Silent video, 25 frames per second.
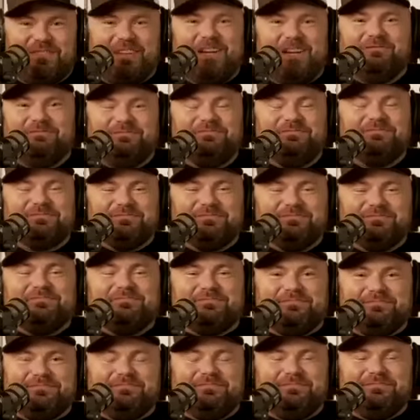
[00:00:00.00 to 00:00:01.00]
you're going to
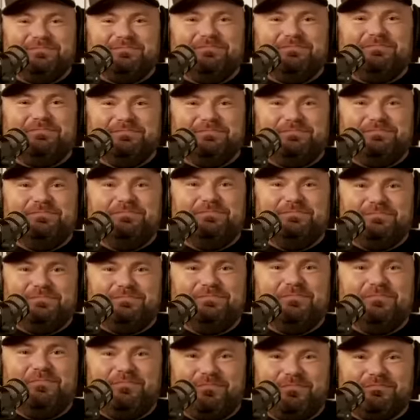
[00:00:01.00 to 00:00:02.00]
you're going to pay for
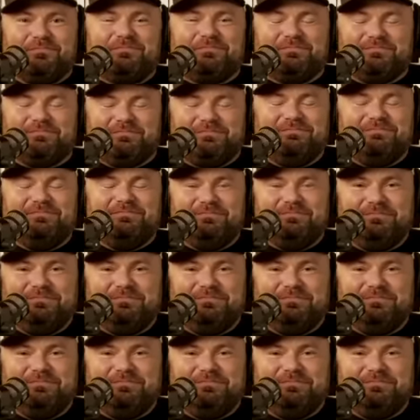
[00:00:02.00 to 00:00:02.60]
it, mm-hmm. and